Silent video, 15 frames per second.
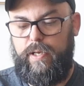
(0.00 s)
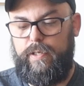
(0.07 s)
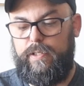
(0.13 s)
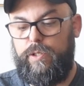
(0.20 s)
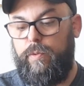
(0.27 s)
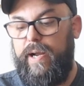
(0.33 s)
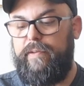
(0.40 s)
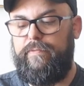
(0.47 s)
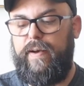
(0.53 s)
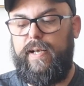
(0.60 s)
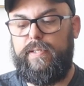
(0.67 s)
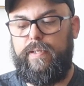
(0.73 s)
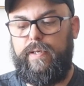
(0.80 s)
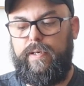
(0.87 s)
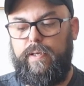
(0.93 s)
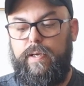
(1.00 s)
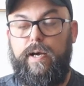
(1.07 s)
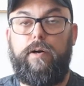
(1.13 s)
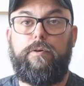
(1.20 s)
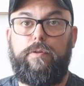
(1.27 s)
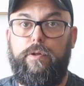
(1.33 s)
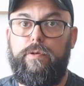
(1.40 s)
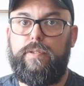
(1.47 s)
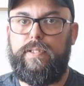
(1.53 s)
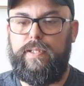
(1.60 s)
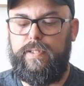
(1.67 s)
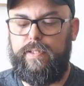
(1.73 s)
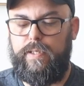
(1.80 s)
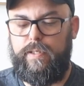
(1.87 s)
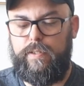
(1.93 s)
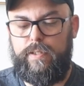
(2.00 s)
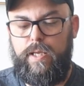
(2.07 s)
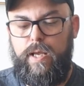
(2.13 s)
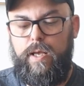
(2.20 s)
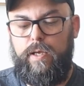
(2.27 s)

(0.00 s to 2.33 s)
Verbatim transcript: It is quite fascinating how close this is